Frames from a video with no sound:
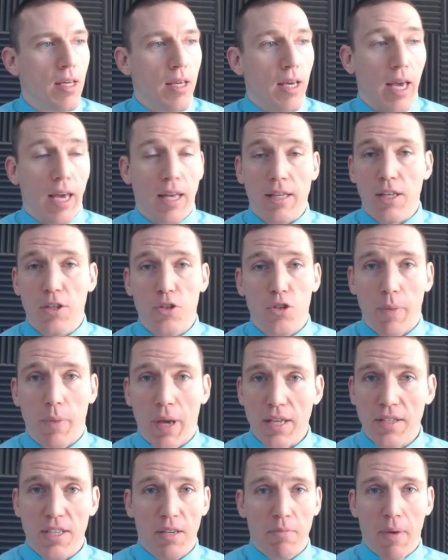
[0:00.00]
And these are
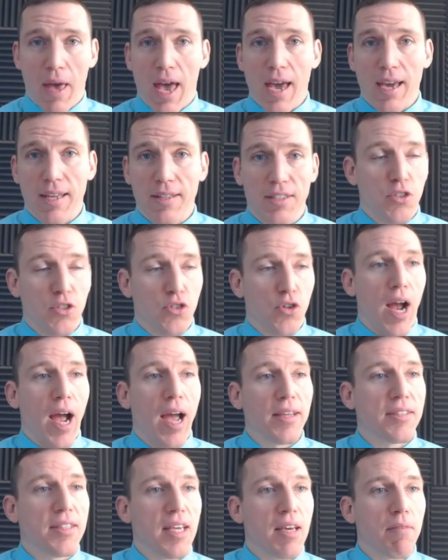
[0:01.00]
basic packets, these are
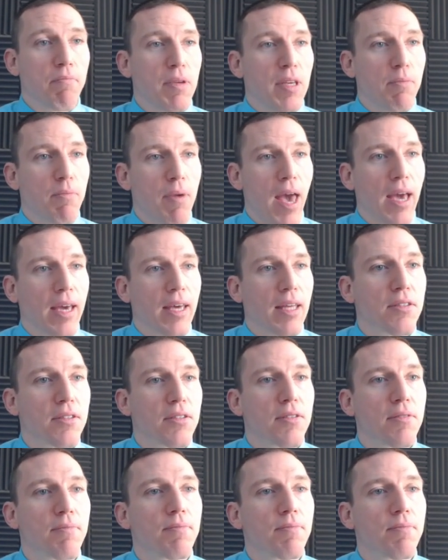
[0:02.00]
ICMP packets.